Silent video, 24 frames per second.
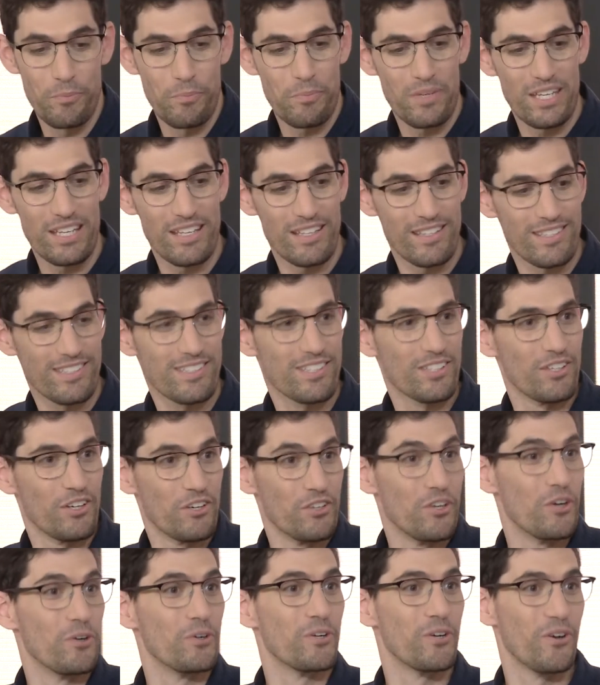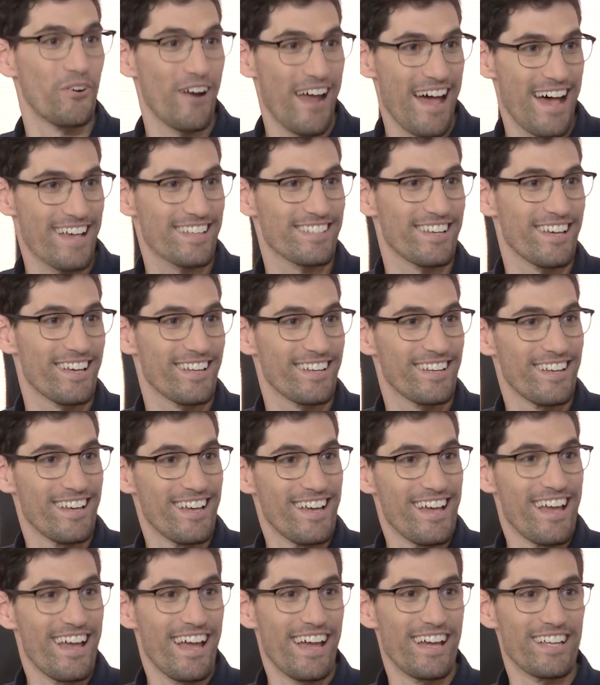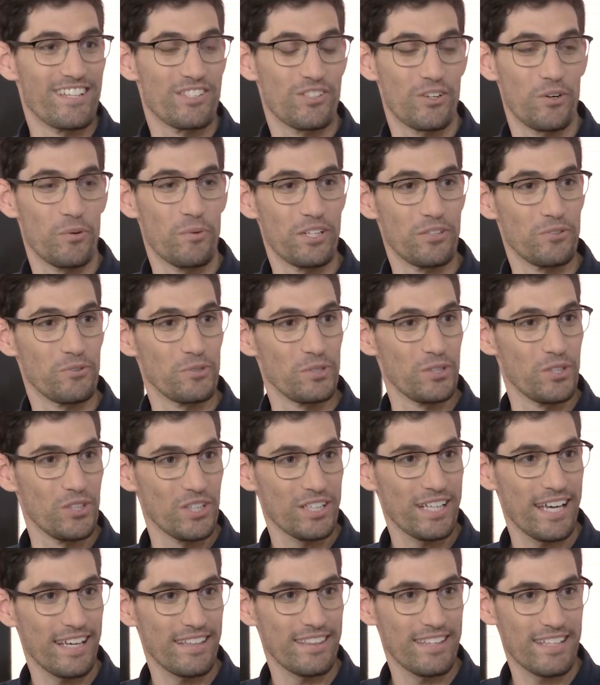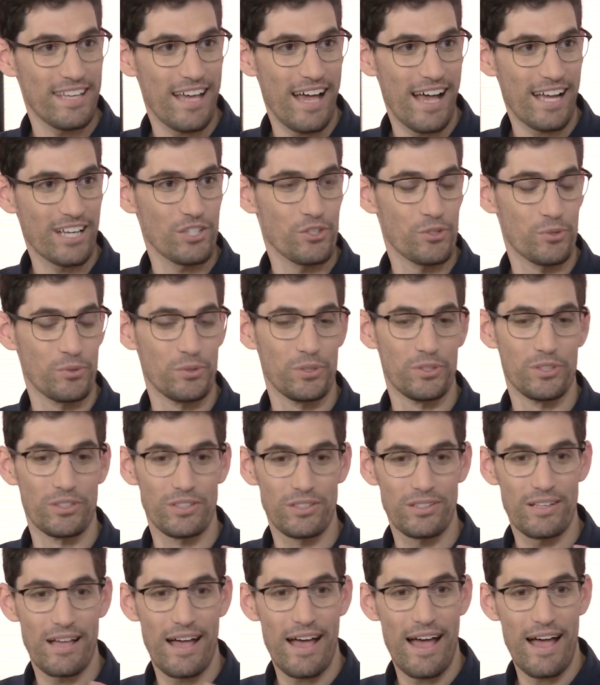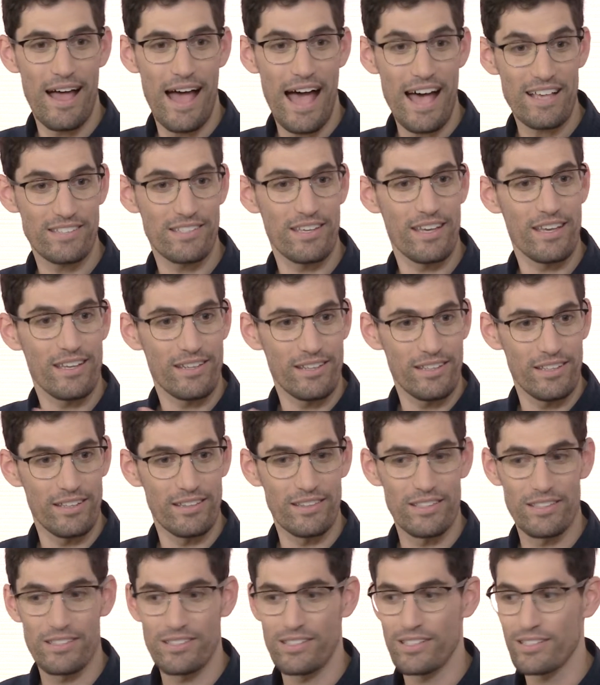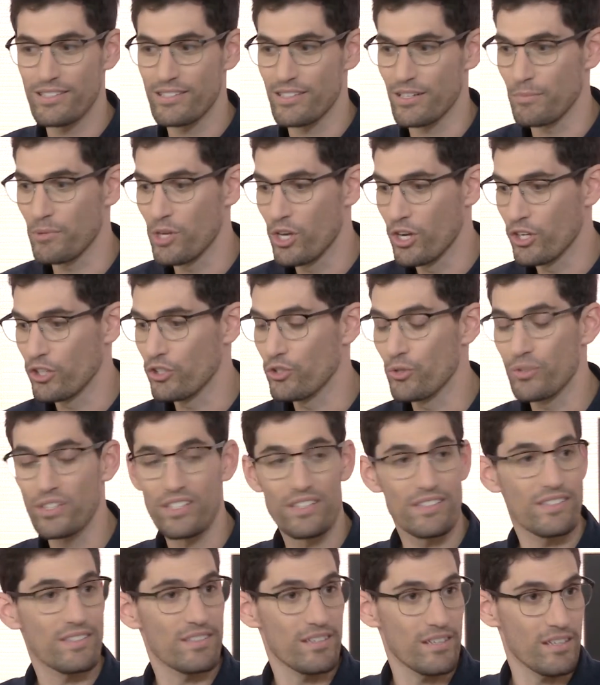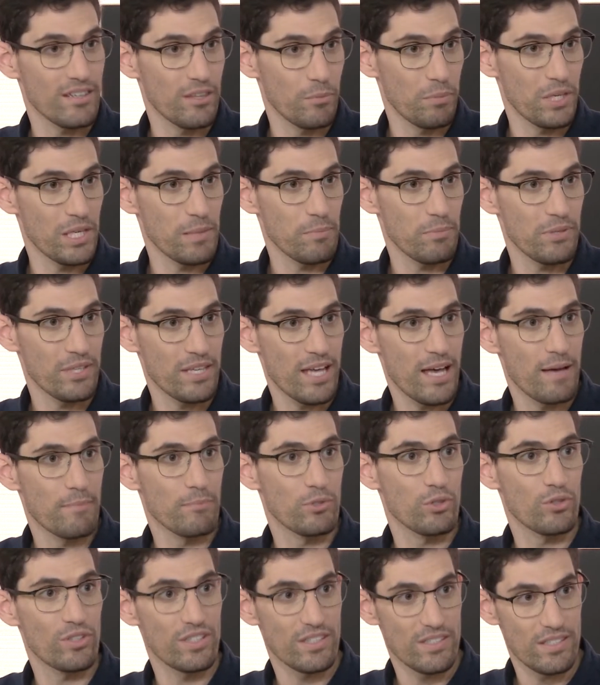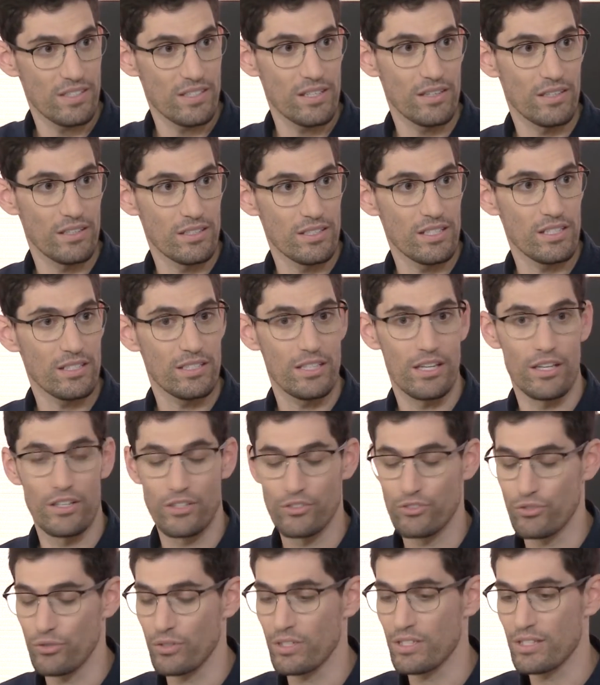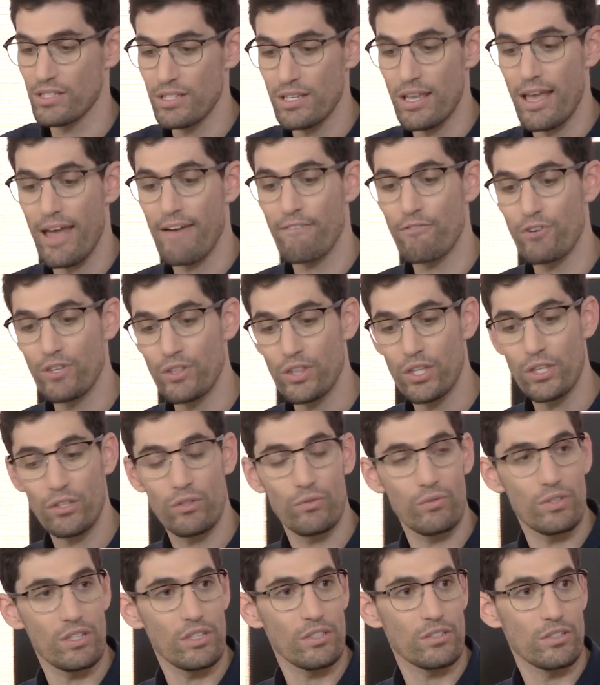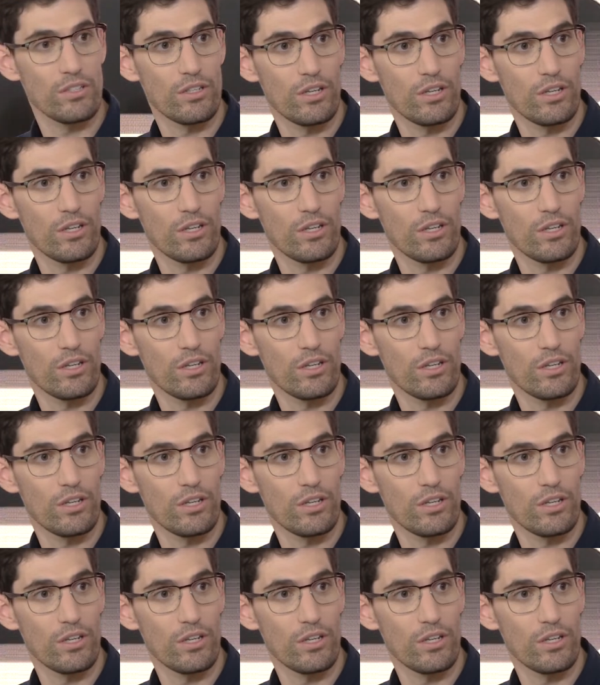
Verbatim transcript: means know your asset. Right. And so when you look at the actual asset in the system, you can see the PPM, you can see the details, you can see everything you need to